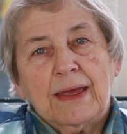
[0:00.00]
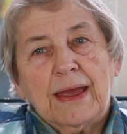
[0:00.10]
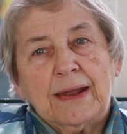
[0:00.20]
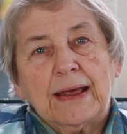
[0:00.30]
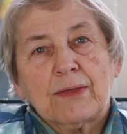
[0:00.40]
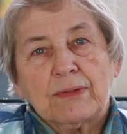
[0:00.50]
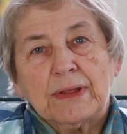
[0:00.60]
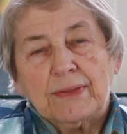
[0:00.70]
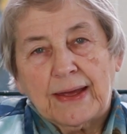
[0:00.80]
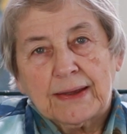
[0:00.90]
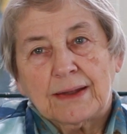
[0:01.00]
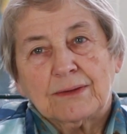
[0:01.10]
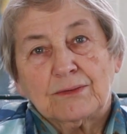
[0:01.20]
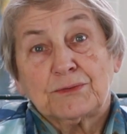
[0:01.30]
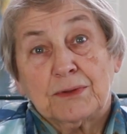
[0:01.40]
actually that
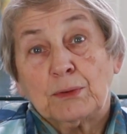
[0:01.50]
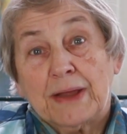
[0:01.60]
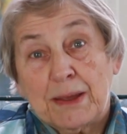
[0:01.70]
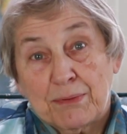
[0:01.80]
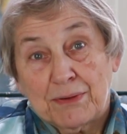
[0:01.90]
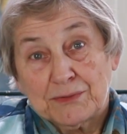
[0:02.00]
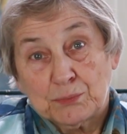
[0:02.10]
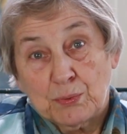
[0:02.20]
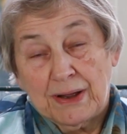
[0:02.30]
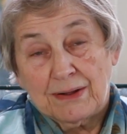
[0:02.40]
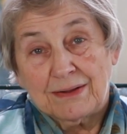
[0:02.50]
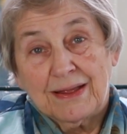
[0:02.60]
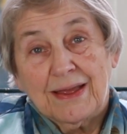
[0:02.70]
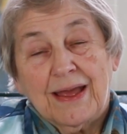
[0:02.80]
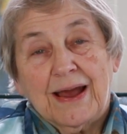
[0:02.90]
can slow labor as well,
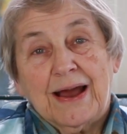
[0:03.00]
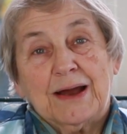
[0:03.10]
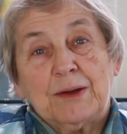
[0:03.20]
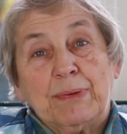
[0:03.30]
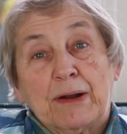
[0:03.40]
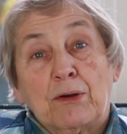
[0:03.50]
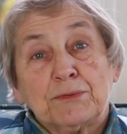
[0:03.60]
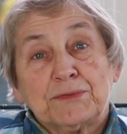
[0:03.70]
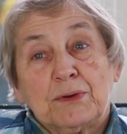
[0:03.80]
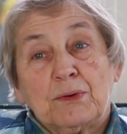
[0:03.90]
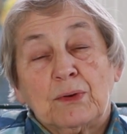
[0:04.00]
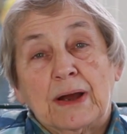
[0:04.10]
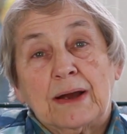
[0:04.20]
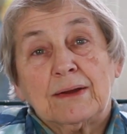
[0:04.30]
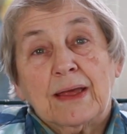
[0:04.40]
but also
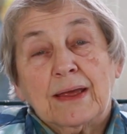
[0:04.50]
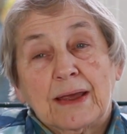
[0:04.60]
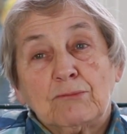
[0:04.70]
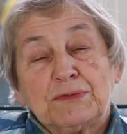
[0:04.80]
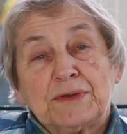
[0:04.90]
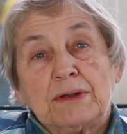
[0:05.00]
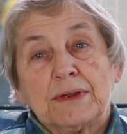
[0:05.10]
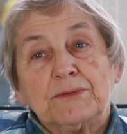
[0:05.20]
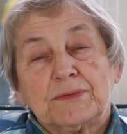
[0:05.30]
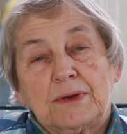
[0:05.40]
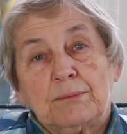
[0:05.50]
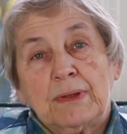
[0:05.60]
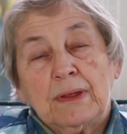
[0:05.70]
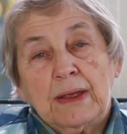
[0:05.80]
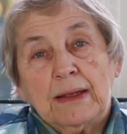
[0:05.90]
can result in some
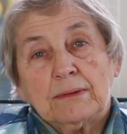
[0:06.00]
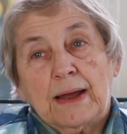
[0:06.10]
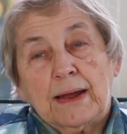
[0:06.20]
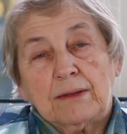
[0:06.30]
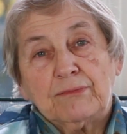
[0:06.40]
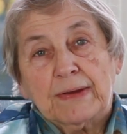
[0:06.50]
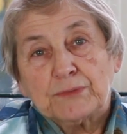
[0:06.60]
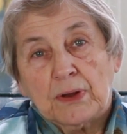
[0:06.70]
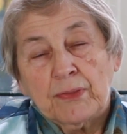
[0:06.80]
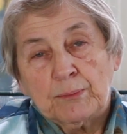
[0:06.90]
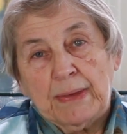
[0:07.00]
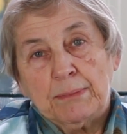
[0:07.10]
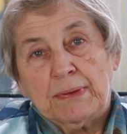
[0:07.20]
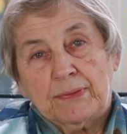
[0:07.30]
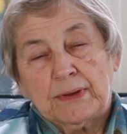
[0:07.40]
effects on the
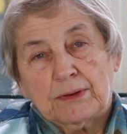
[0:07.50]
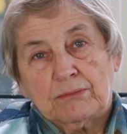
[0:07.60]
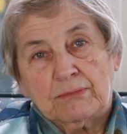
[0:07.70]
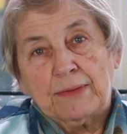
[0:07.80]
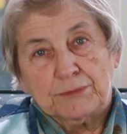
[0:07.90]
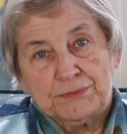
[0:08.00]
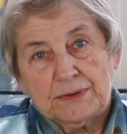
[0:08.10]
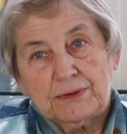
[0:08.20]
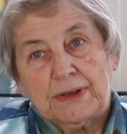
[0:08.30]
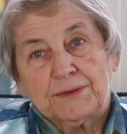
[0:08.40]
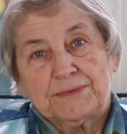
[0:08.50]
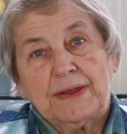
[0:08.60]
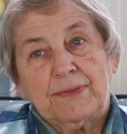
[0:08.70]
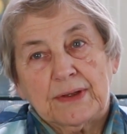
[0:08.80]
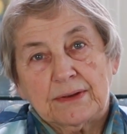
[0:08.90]
baby that are rather serious,
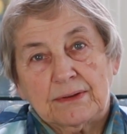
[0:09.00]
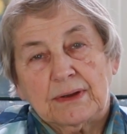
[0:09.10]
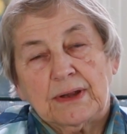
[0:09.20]
and then